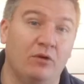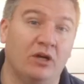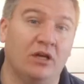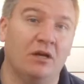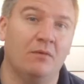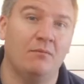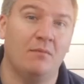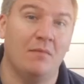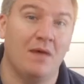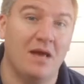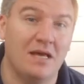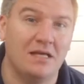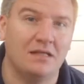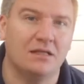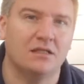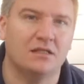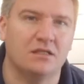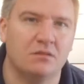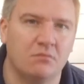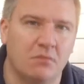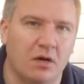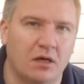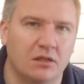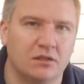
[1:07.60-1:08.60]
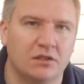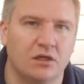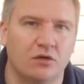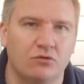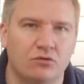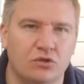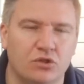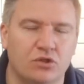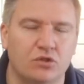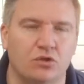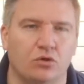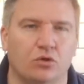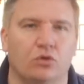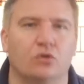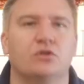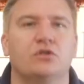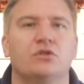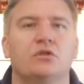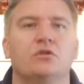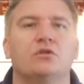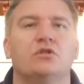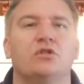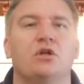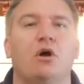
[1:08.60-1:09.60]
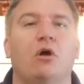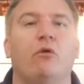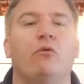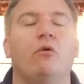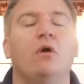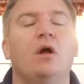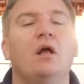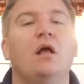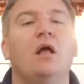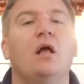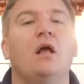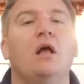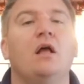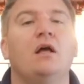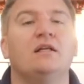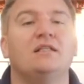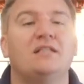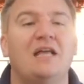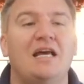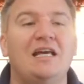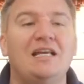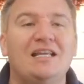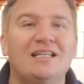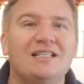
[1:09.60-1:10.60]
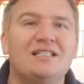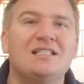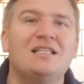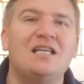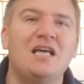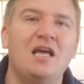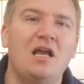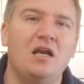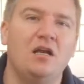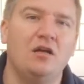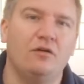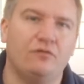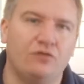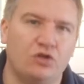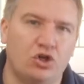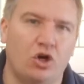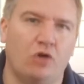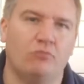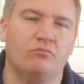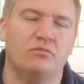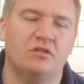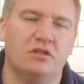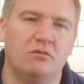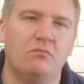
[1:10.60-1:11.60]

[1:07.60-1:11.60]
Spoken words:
we're gonna make the tomato sauce. So take a tin of chopped